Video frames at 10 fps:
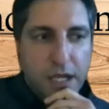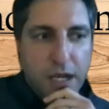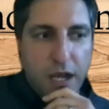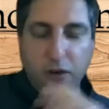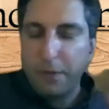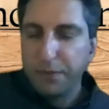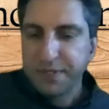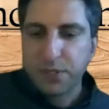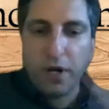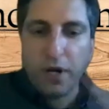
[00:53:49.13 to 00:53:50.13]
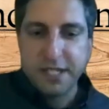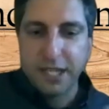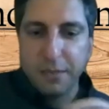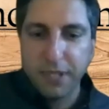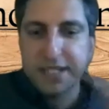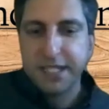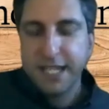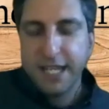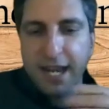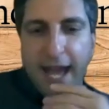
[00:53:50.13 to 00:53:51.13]
other people's stories and
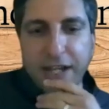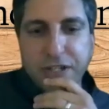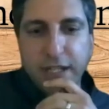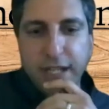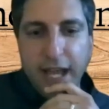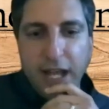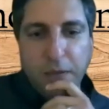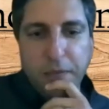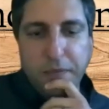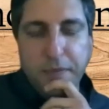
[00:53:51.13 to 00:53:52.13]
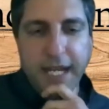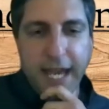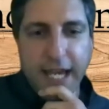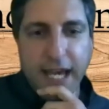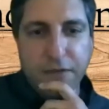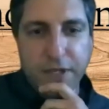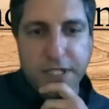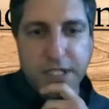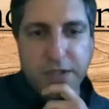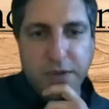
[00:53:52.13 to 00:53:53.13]
complexity can actually help mitigate
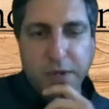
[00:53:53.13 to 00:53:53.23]
conflict too.